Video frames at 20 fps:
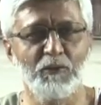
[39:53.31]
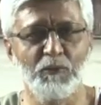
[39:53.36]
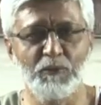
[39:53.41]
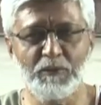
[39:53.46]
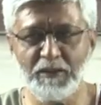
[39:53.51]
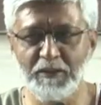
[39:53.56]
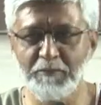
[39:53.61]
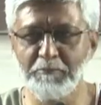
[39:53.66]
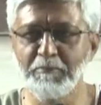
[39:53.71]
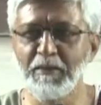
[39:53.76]

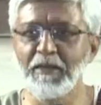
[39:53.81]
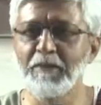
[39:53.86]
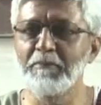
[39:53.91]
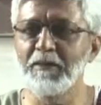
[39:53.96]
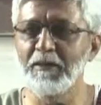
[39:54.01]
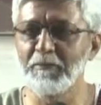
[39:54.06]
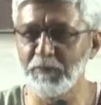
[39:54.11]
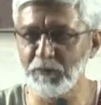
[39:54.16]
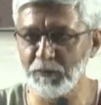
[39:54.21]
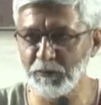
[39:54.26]
we may
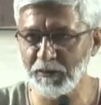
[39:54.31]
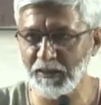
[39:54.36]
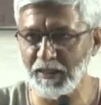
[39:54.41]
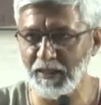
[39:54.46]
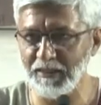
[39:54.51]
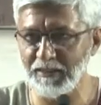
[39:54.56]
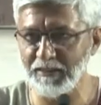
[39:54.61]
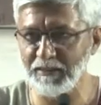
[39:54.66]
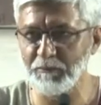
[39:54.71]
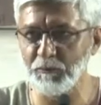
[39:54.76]
be able to
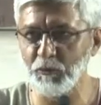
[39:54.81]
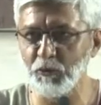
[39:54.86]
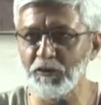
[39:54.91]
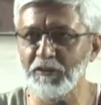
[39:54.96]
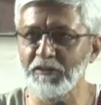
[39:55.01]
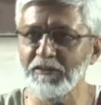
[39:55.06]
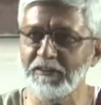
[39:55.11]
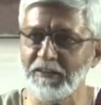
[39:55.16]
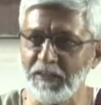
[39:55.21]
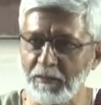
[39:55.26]
carry them
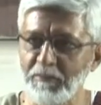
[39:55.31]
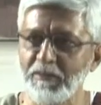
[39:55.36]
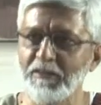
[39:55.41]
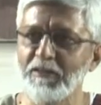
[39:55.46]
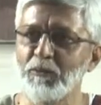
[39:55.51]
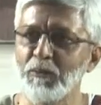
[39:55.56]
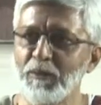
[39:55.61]
on in some other